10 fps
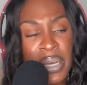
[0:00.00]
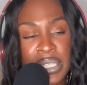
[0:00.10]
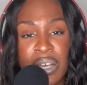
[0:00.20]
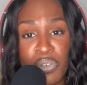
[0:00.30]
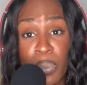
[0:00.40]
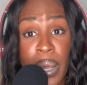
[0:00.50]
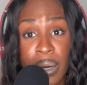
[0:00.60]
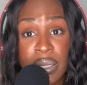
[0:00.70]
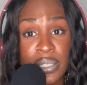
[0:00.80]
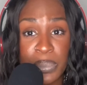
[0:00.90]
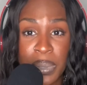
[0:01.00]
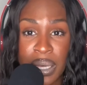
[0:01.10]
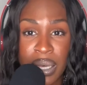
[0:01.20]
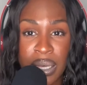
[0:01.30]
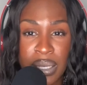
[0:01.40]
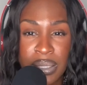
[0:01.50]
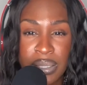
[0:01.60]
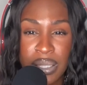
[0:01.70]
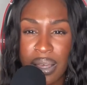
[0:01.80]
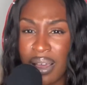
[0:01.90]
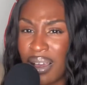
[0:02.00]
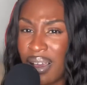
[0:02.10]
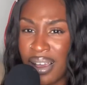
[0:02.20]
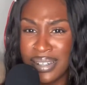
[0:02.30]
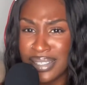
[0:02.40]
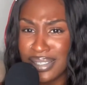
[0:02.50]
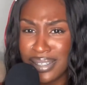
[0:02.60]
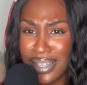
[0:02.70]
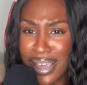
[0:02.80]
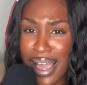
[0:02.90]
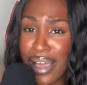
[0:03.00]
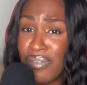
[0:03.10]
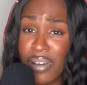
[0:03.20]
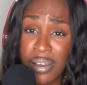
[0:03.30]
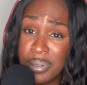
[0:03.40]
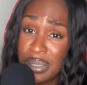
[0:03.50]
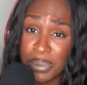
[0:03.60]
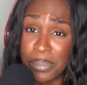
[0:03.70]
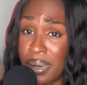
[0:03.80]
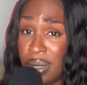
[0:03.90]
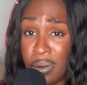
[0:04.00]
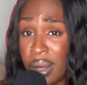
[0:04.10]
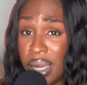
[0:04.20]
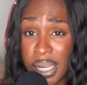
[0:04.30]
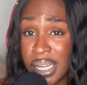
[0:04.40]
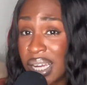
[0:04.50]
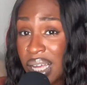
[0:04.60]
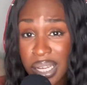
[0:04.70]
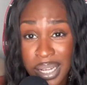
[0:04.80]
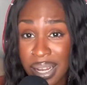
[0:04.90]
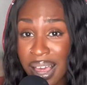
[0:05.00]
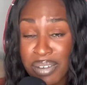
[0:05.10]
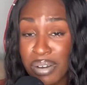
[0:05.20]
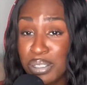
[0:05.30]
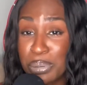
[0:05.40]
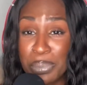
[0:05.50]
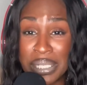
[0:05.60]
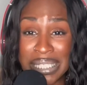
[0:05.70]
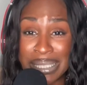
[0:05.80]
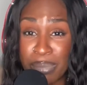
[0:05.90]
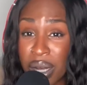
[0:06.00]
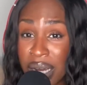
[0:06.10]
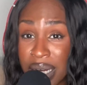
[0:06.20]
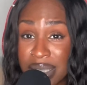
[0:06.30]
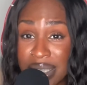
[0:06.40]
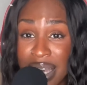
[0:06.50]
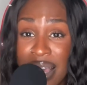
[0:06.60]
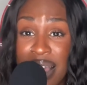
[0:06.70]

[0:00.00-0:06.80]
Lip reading: self-awareness, because honestly, I've always been pretty great. Not gonna lie, I've always been pretty smart.